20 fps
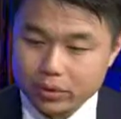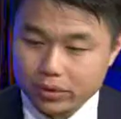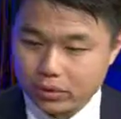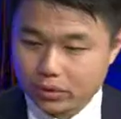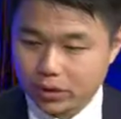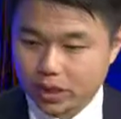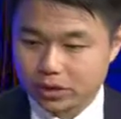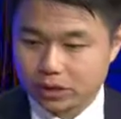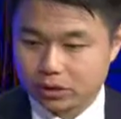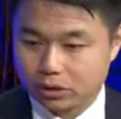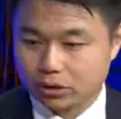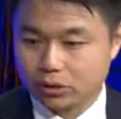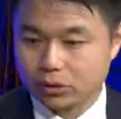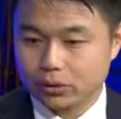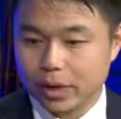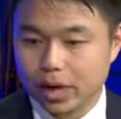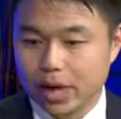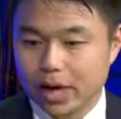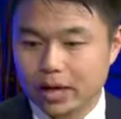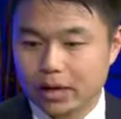with relation
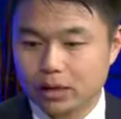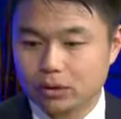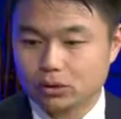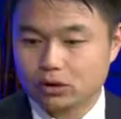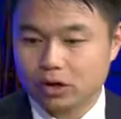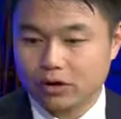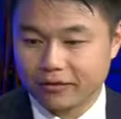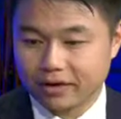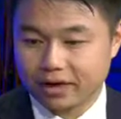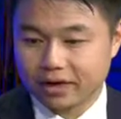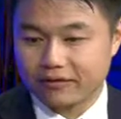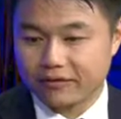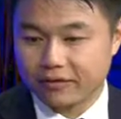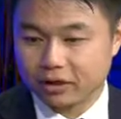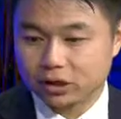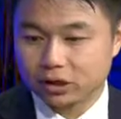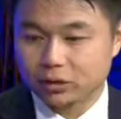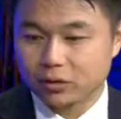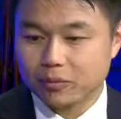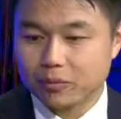to a traffic
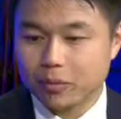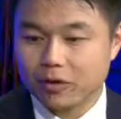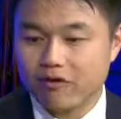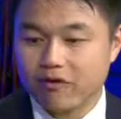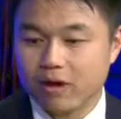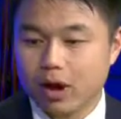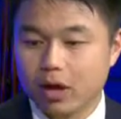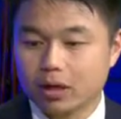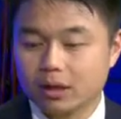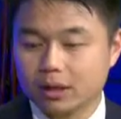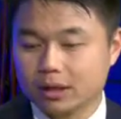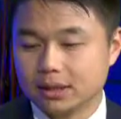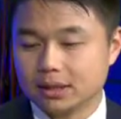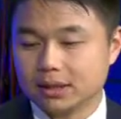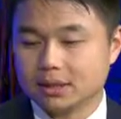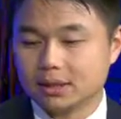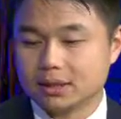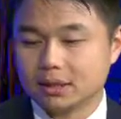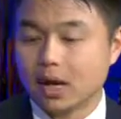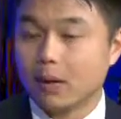infringement fine,
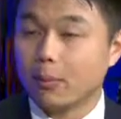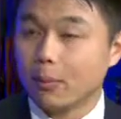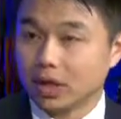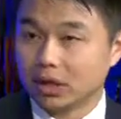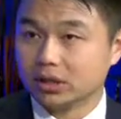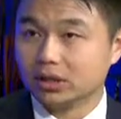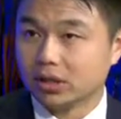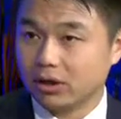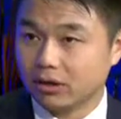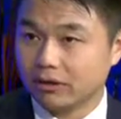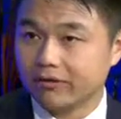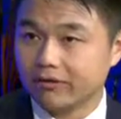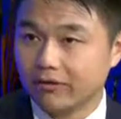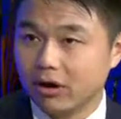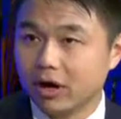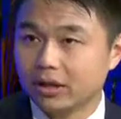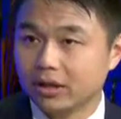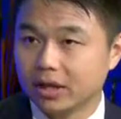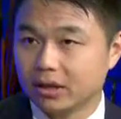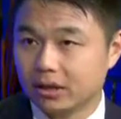it's a monetary
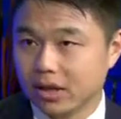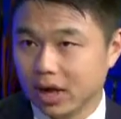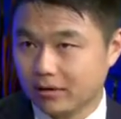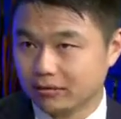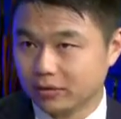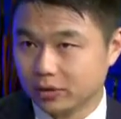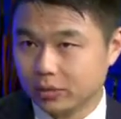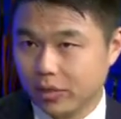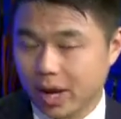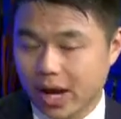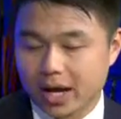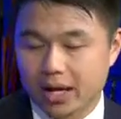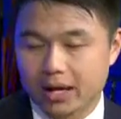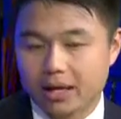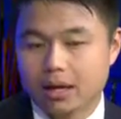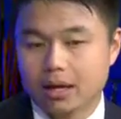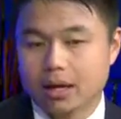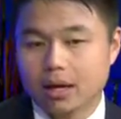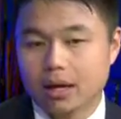fine that you have to pay.